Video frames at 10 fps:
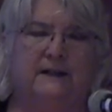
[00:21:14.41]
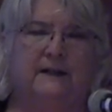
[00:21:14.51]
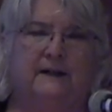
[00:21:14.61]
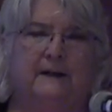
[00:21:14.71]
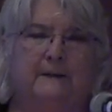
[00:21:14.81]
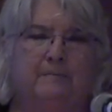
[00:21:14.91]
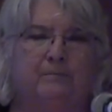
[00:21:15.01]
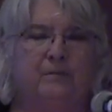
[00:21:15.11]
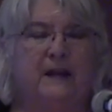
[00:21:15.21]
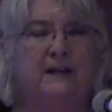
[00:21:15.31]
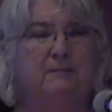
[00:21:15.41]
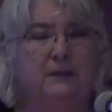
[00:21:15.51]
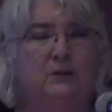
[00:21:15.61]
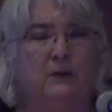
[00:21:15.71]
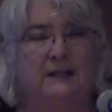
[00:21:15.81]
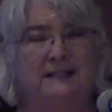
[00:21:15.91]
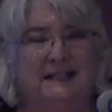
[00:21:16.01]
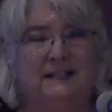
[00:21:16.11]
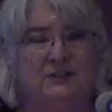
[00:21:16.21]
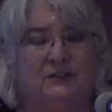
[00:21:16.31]
That can be quite
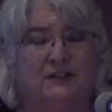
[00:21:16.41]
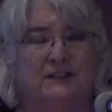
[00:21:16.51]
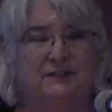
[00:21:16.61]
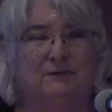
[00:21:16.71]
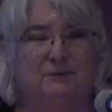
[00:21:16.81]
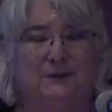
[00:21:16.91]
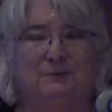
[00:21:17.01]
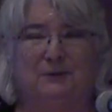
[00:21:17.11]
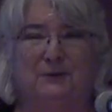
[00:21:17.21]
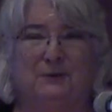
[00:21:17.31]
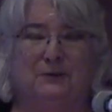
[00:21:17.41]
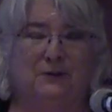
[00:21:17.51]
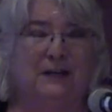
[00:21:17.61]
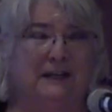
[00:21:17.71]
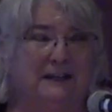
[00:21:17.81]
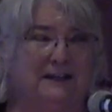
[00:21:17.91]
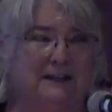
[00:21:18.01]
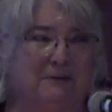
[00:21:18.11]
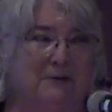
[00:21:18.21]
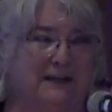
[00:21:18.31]
dangerous for people who think that
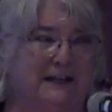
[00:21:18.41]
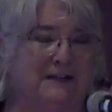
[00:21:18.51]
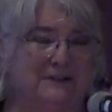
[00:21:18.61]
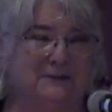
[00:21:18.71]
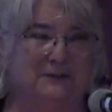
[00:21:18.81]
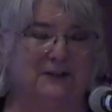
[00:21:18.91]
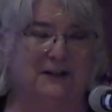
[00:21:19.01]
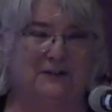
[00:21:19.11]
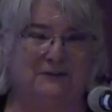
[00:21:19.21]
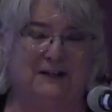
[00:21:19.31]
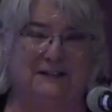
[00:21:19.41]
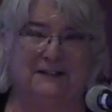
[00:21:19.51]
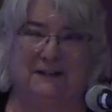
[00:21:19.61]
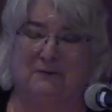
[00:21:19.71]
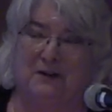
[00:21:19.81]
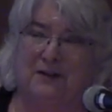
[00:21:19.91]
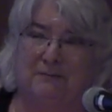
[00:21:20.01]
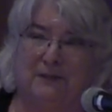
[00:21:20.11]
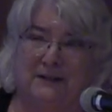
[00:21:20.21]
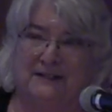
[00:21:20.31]
they want to get into a contract and they want all the
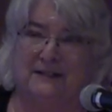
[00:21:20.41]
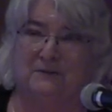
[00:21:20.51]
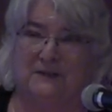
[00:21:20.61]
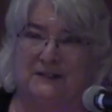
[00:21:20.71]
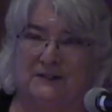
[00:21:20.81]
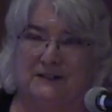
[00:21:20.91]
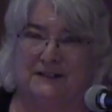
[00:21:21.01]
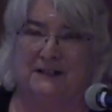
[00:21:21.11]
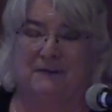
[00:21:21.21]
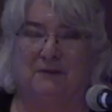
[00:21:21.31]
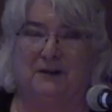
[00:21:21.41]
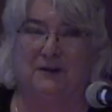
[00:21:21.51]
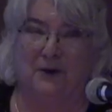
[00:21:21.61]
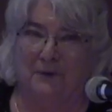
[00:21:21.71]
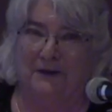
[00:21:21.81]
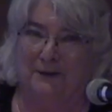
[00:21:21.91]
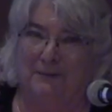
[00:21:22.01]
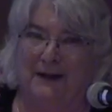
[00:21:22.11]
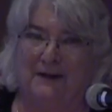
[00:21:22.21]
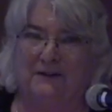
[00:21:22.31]
bells and whistles and they want to know when they're
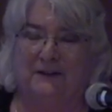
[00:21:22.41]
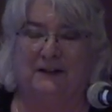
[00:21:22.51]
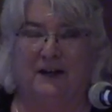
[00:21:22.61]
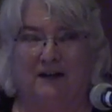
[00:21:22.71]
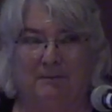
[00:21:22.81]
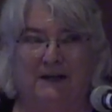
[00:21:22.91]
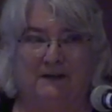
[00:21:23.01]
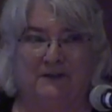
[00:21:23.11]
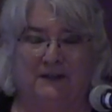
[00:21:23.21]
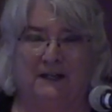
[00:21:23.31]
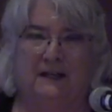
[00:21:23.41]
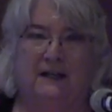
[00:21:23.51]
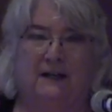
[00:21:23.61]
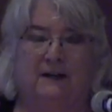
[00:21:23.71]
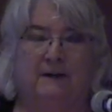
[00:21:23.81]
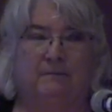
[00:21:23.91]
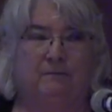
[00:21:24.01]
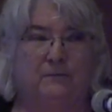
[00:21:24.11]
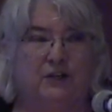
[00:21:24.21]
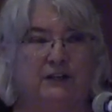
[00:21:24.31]
bound and not bound.
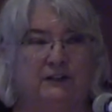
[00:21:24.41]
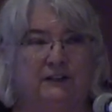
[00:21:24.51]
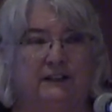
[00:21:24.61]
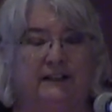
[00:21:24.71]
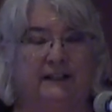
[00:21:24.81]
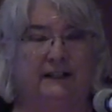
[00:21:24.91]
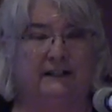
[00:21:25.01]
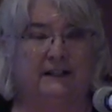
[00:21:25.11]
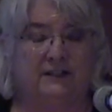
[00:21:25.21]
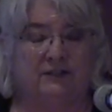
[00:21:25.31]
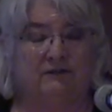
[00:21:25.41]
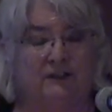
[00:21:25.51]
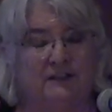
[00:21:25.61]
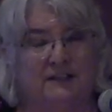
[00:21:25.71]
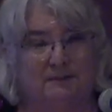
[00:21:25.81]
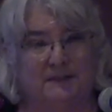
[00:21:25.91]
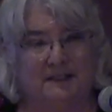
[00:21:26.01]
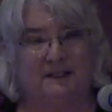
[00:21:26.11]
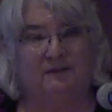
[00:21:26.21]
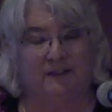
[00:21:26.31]
Generally, unless you're very
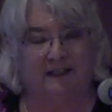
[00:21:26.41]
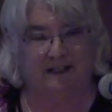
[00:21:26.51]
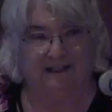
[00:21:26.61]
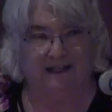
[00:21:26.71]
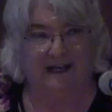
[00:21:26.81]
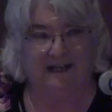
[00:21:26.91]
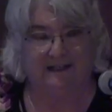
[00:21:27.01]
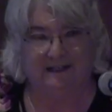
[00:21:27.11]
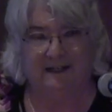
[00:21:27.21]
specific and